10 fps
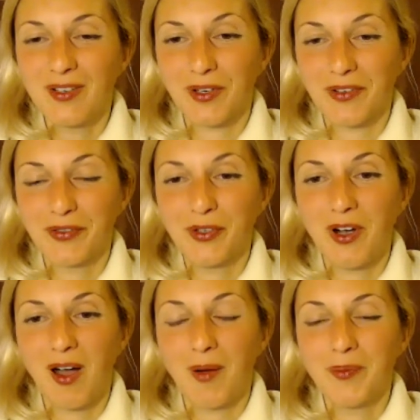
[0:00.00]
or a few
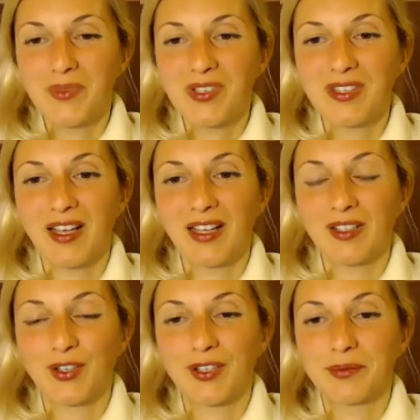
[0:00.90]
arms that
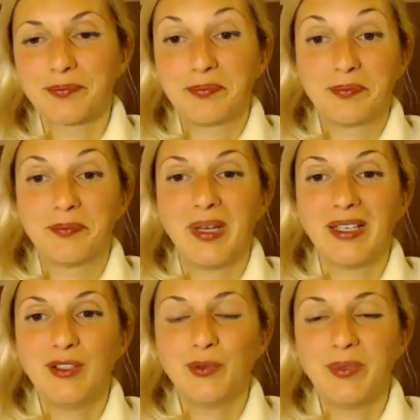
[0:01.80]
are
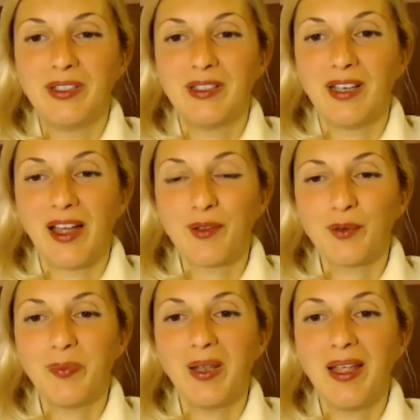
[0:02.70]
meant to be
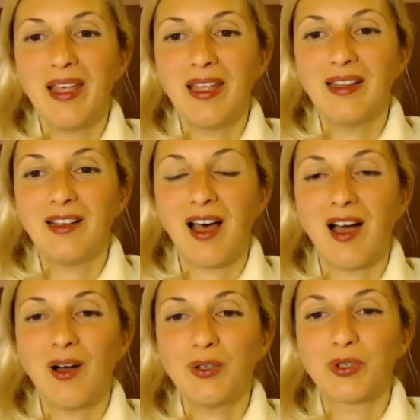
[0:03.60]
either played
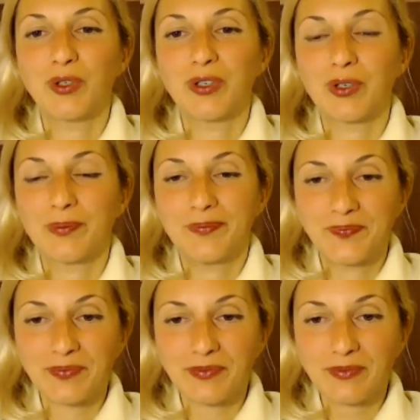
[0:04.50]
loud or
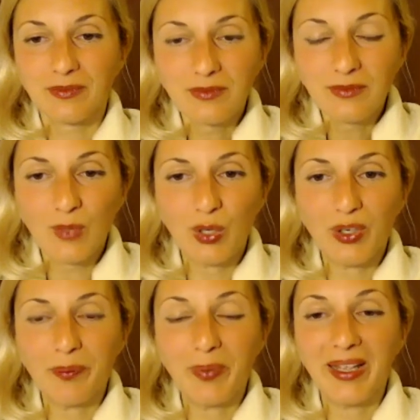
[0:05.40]
you
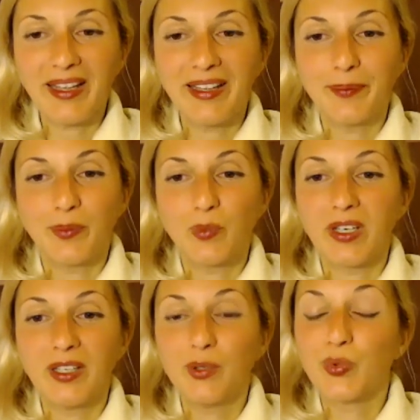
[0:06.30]
can play them
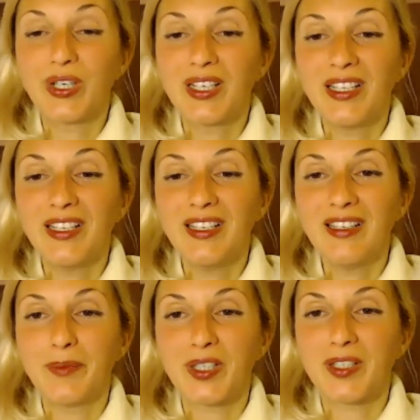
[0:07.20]

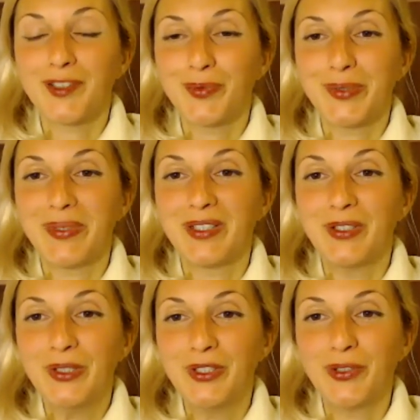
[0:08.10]
inwardly, but it would be
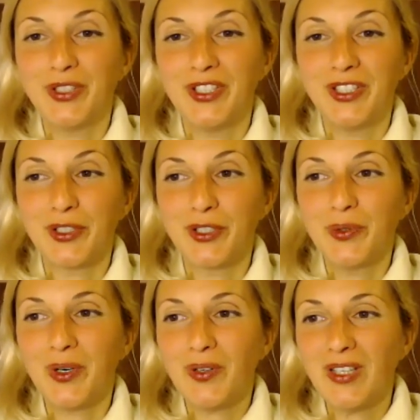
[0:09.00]
good to hear
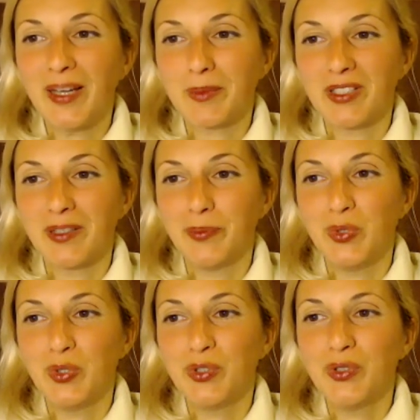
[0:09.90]
you all. I'm going to
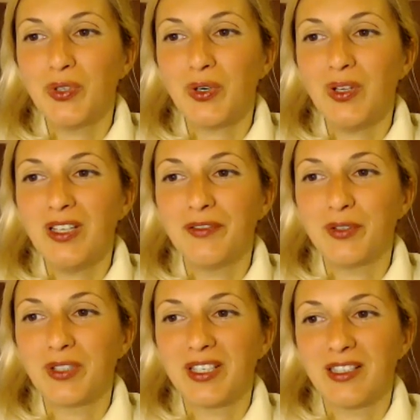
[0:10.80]
mute you all. If
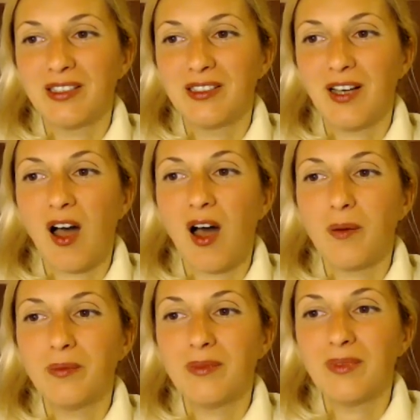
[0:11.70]
you can
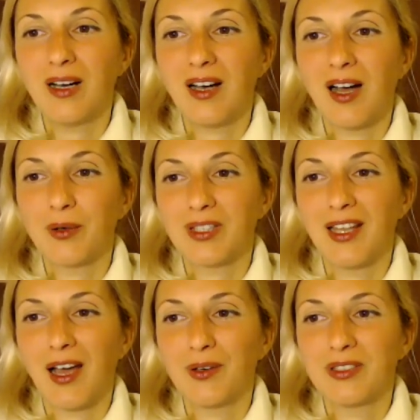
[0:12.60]
out
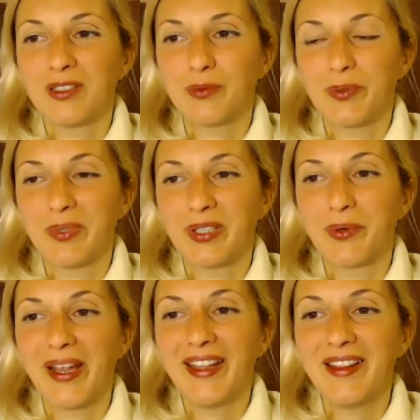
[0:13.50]
loud, it would be
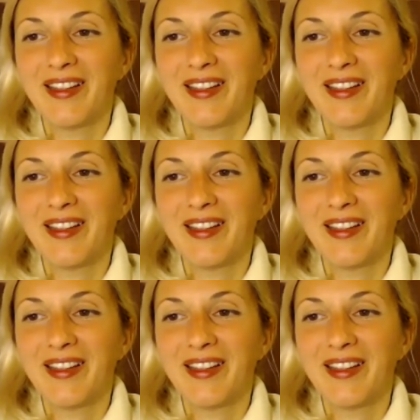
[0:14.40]
great.